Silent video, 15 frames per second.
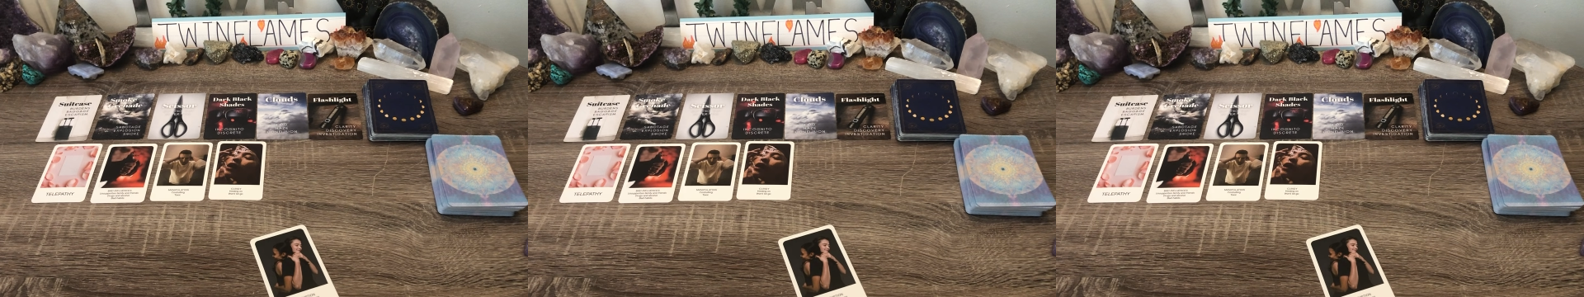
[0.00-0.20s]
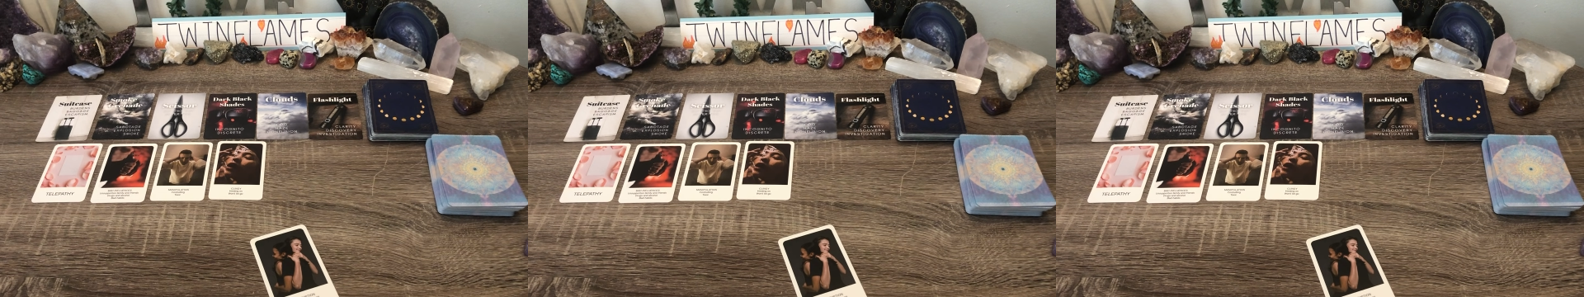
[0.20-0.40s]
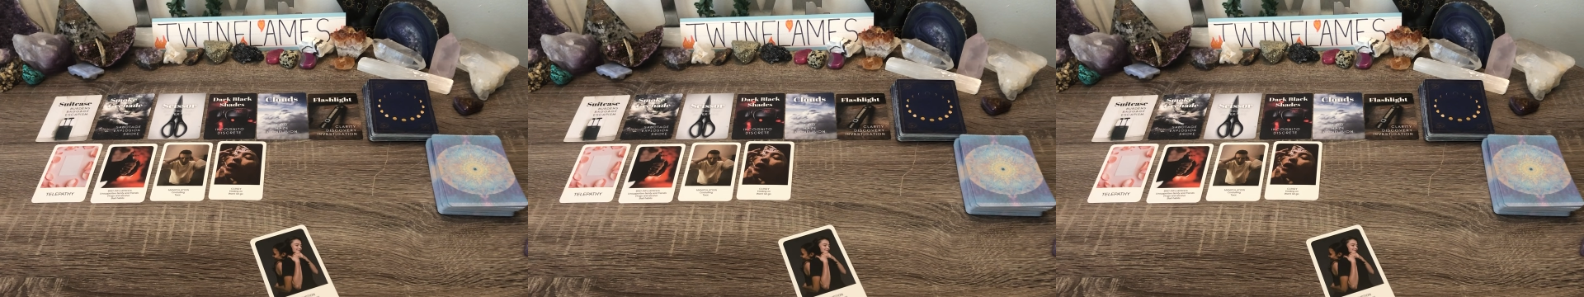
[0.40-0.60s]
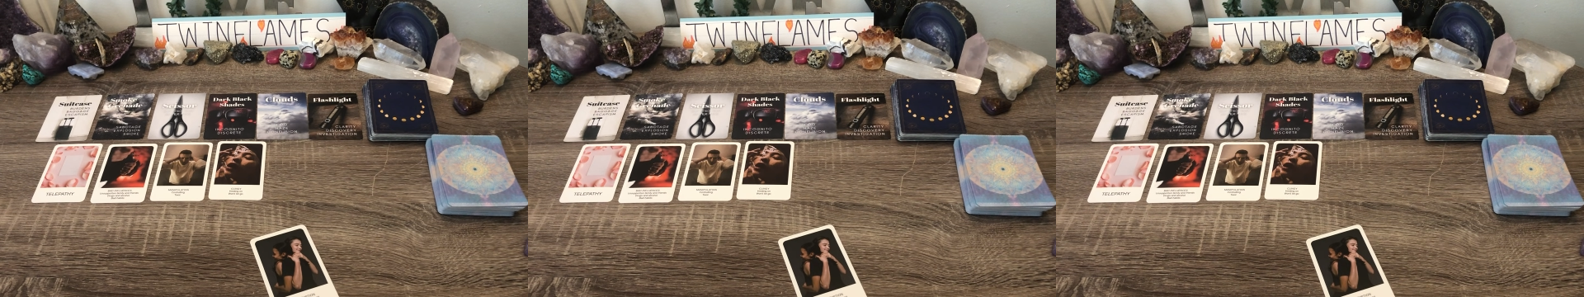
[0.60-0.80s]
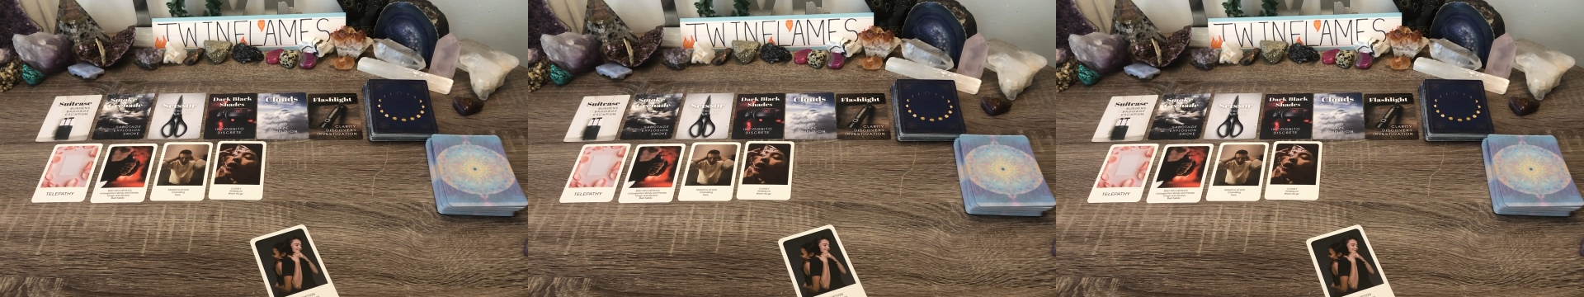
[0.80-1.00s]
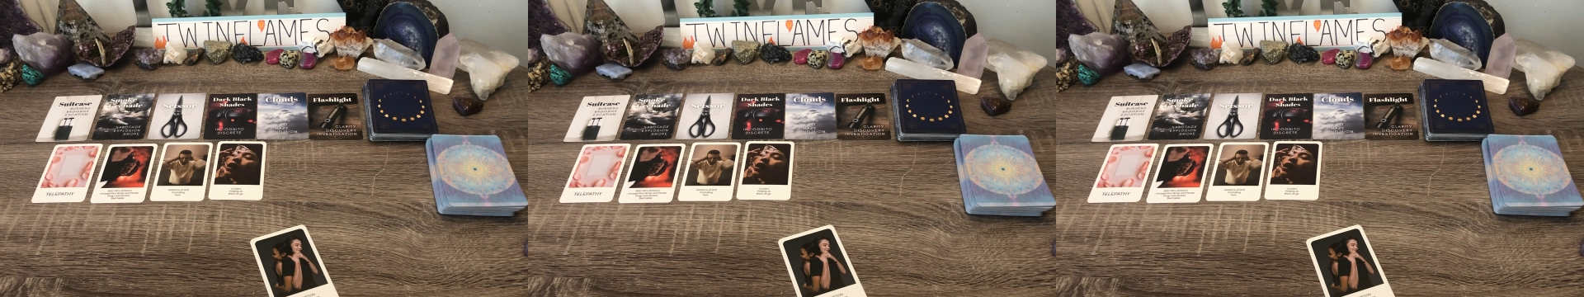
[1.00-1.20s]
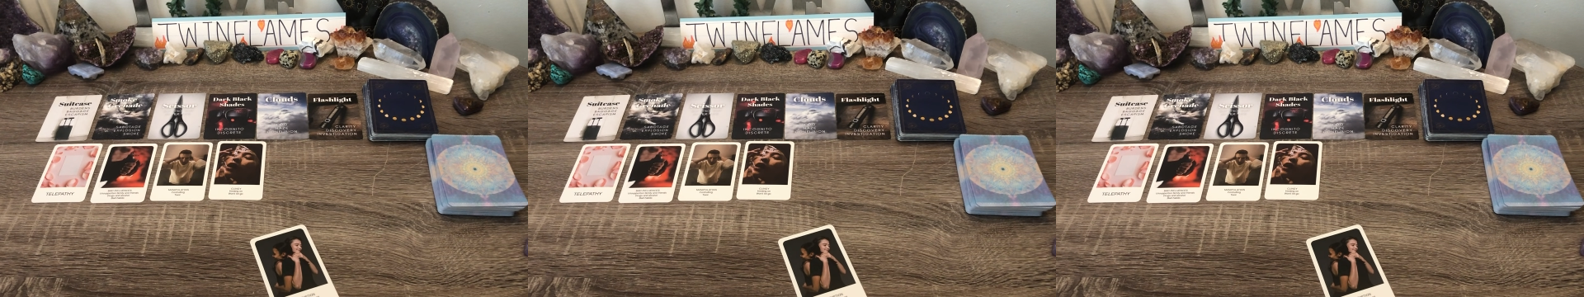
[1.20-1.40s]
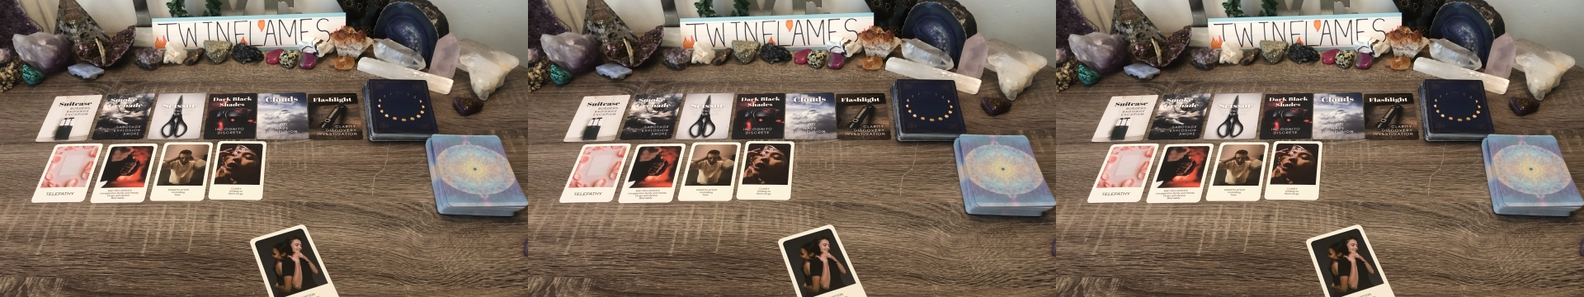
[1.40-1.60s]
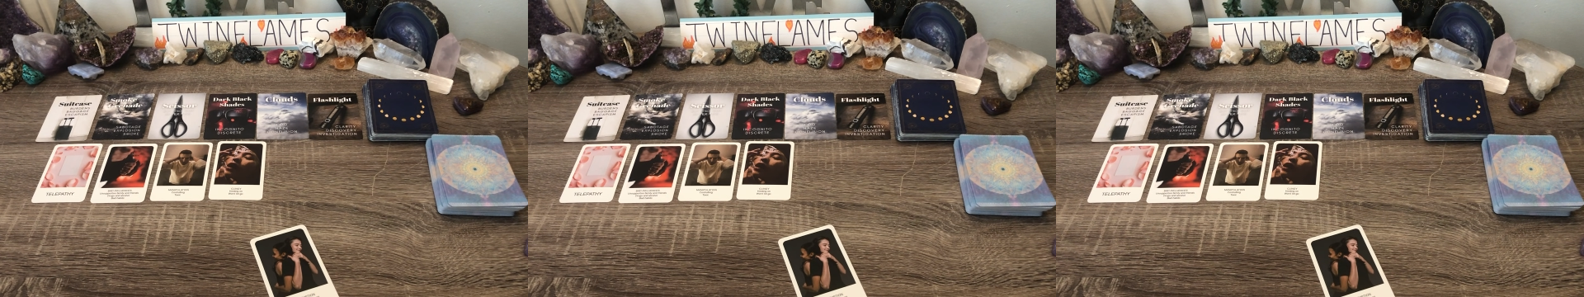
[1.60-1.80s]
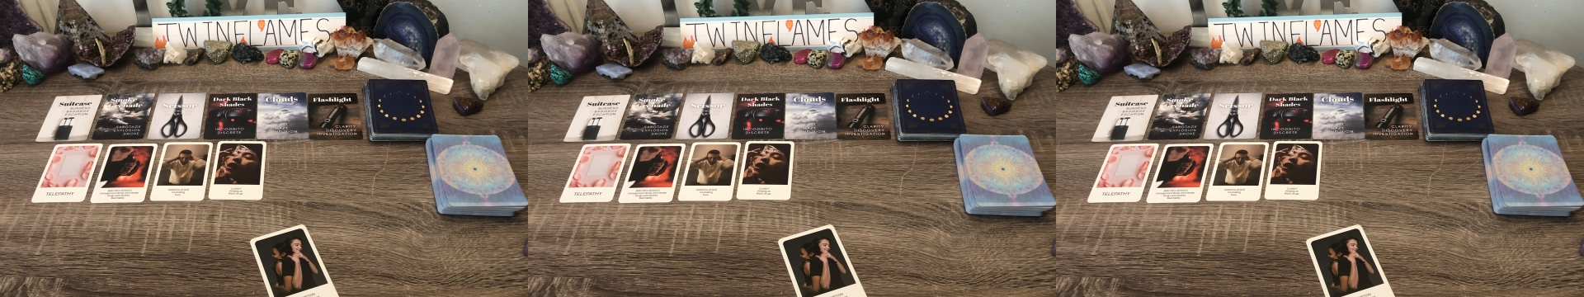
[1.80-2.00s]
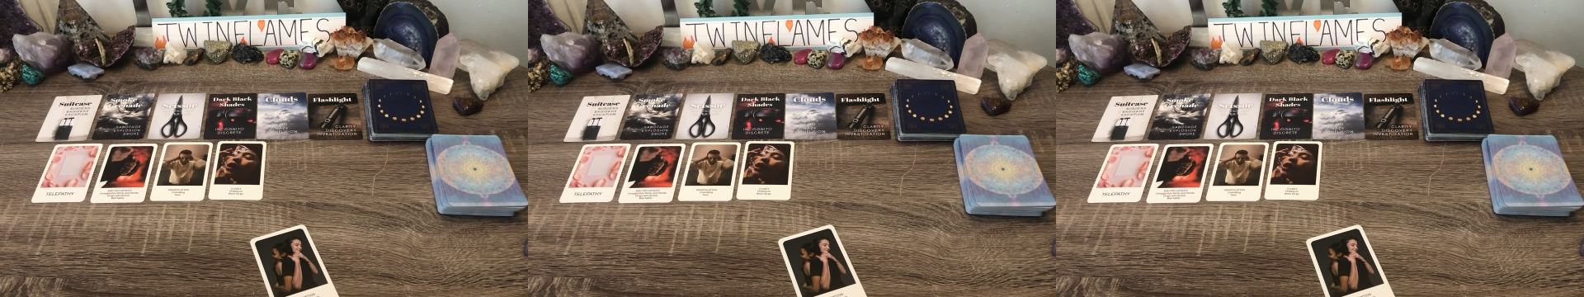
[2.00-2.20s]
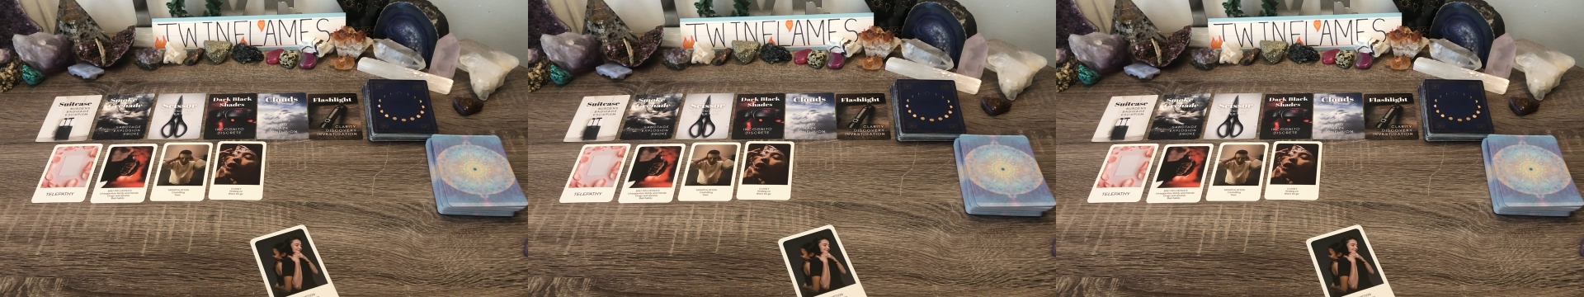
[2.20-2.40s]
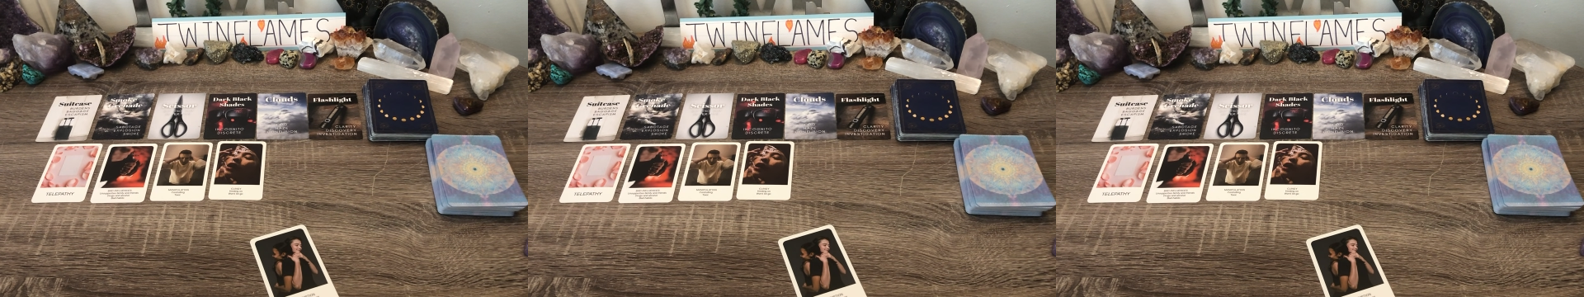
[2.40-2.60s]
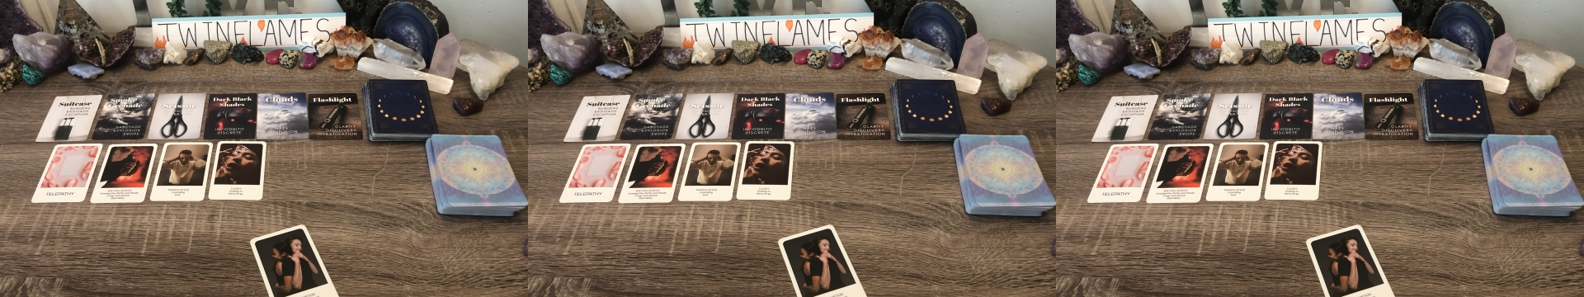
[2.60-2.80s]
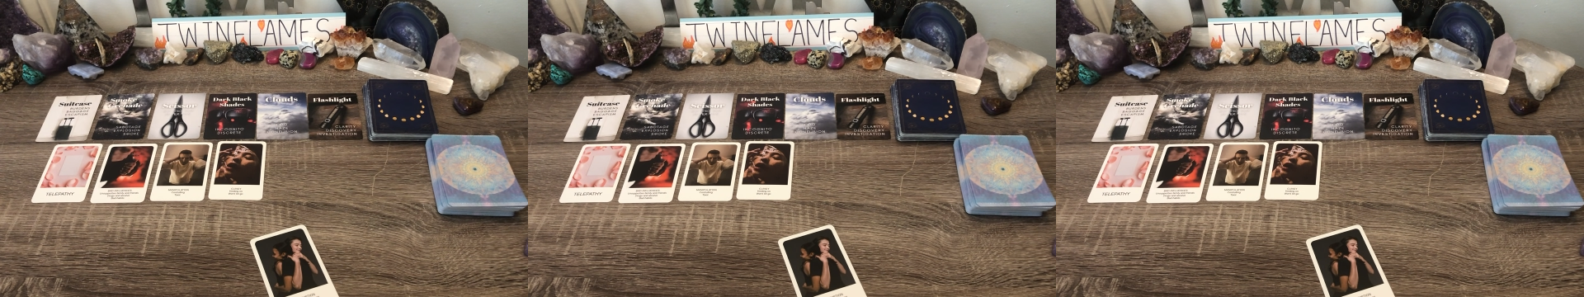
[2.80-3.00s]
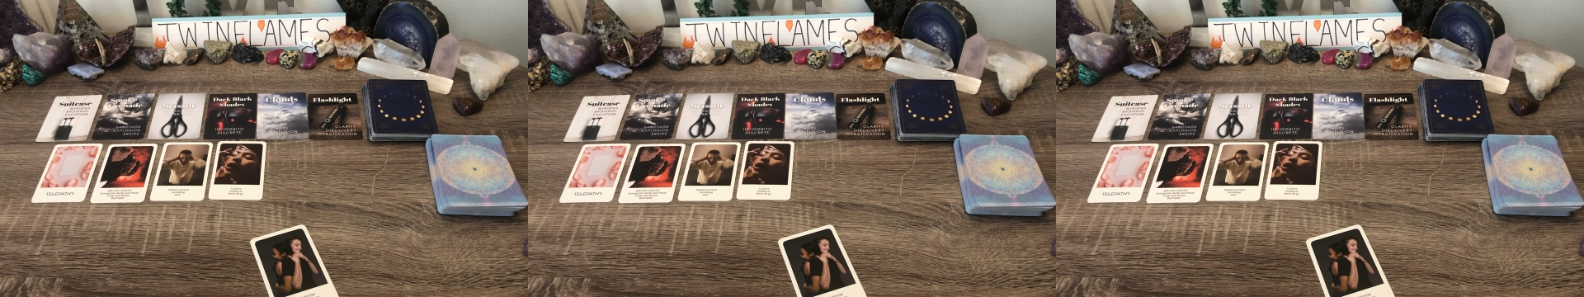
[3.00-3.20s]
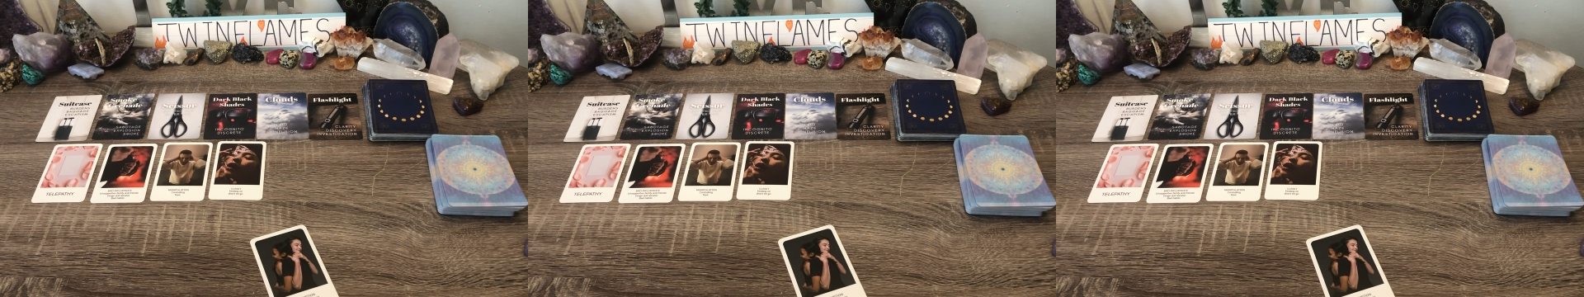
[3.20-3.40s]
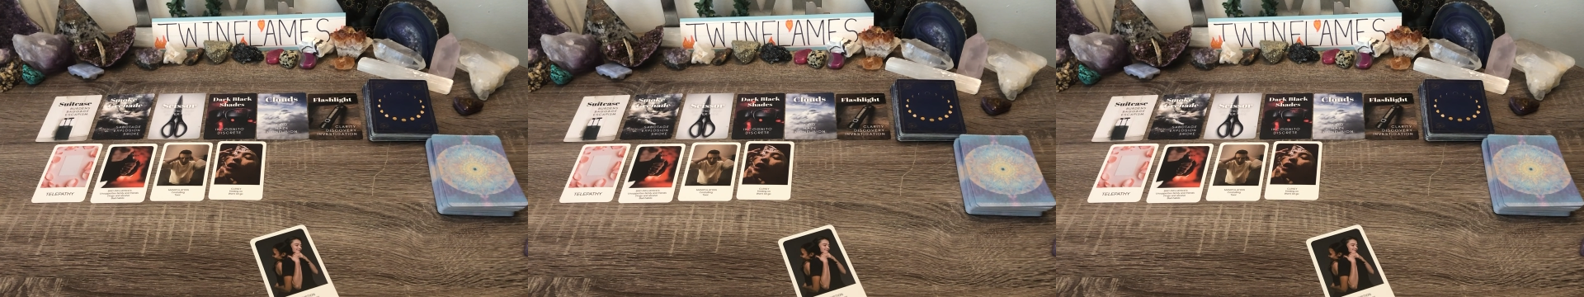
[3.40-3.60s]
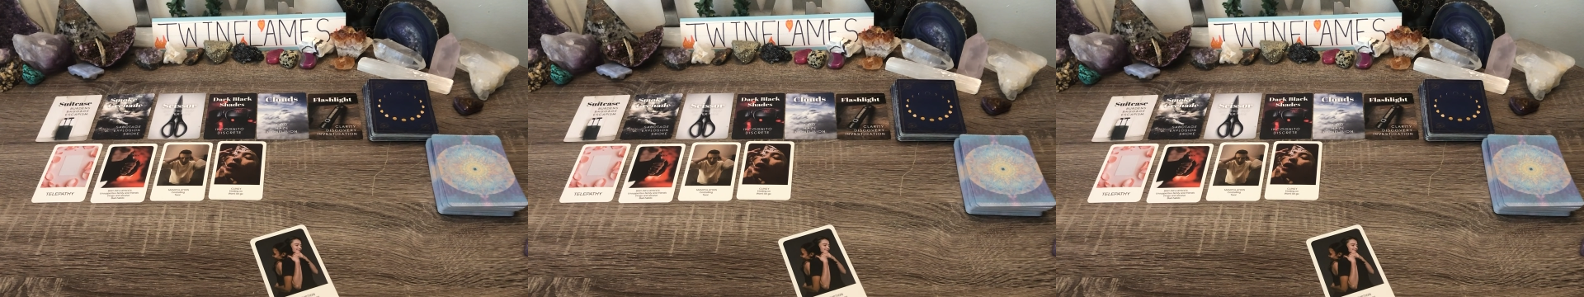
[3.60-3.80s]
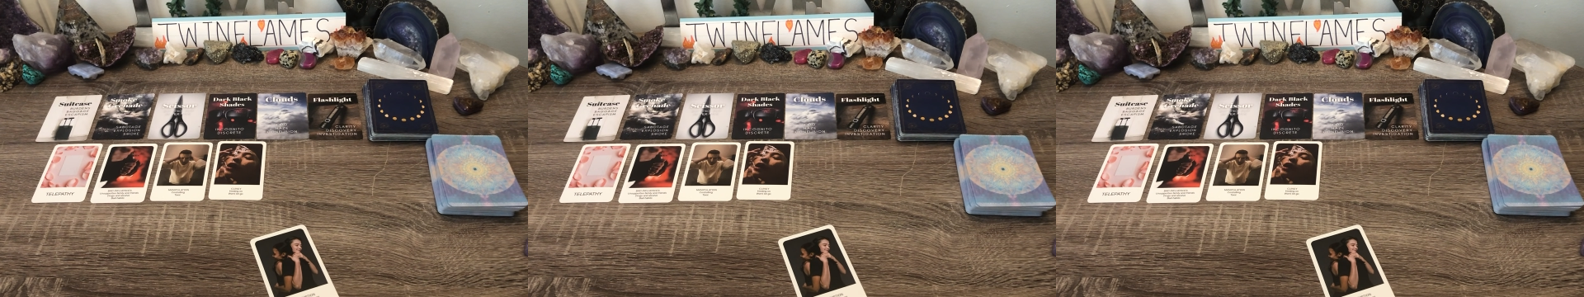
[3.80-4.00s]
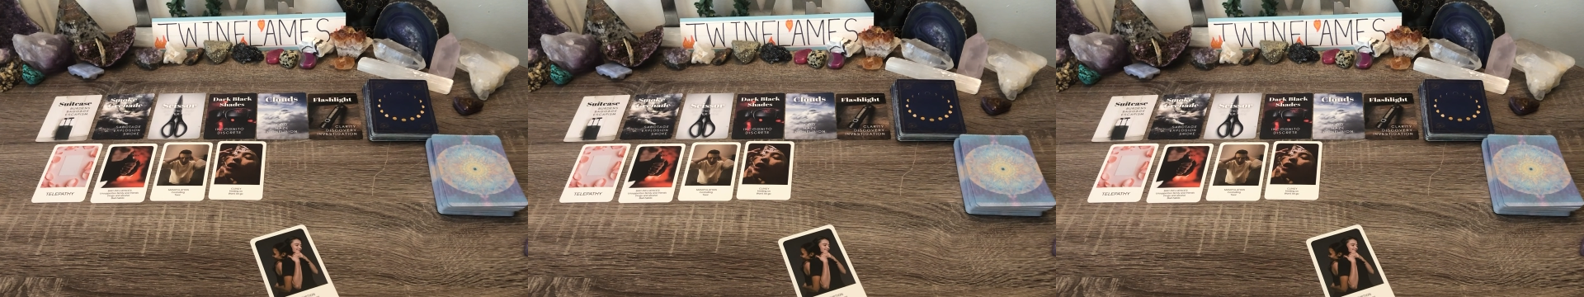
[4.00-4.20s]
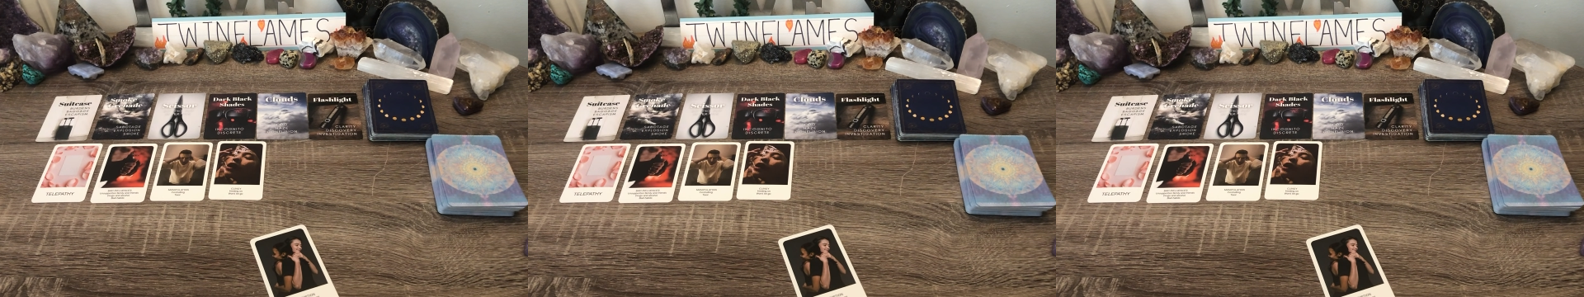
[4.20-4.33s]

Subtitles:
No face is visible, so there are no lips to read.